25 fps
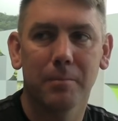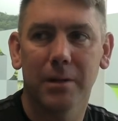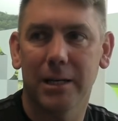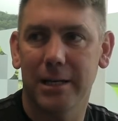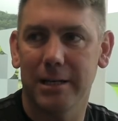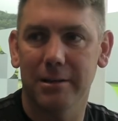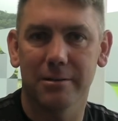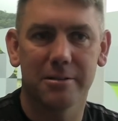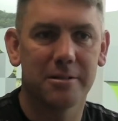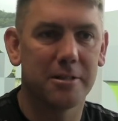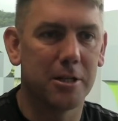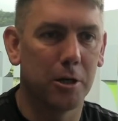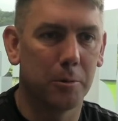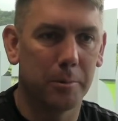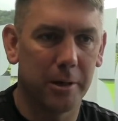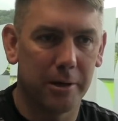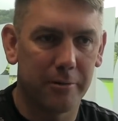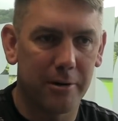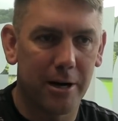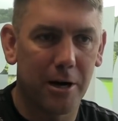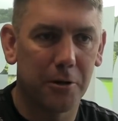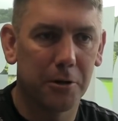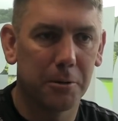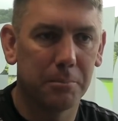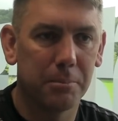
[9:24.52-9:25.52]
He'll still be
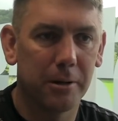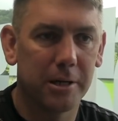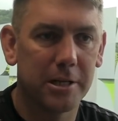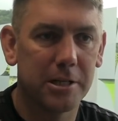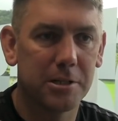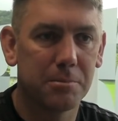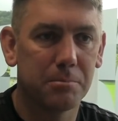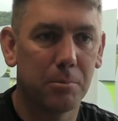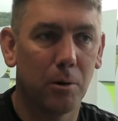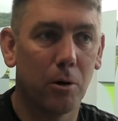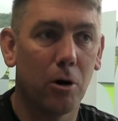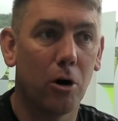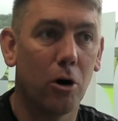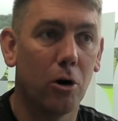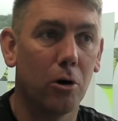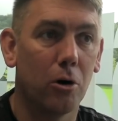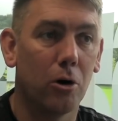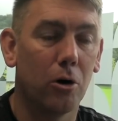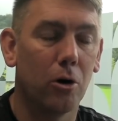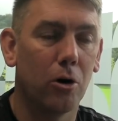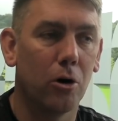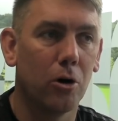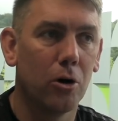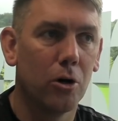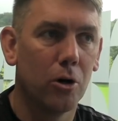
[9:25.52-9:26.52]
around the place, but
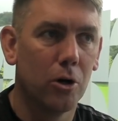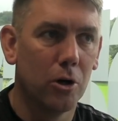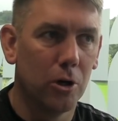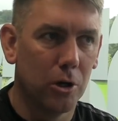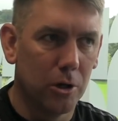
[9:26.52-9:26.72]
our